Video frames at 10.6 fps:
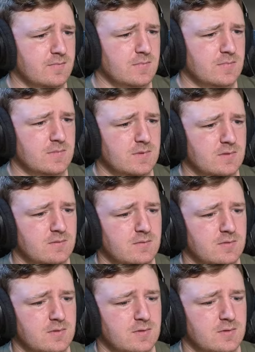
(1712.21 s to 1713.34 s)

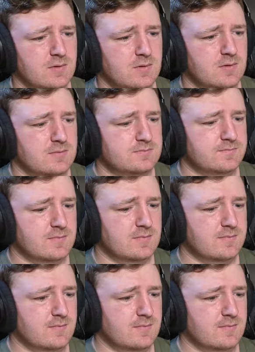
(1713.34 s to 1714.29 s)
[no speech]